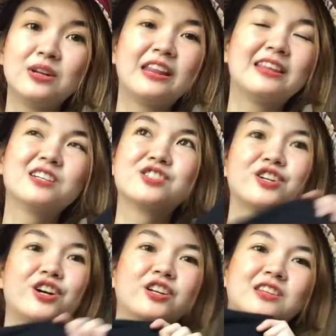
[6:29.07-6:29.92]
Truly, this
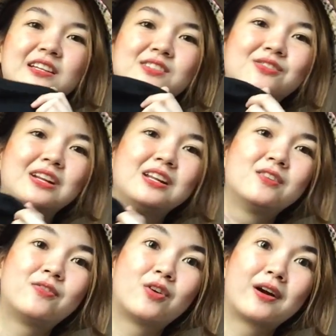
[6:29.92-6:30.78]
shirt is
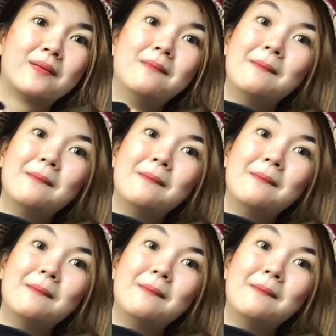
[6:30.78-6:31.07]
really for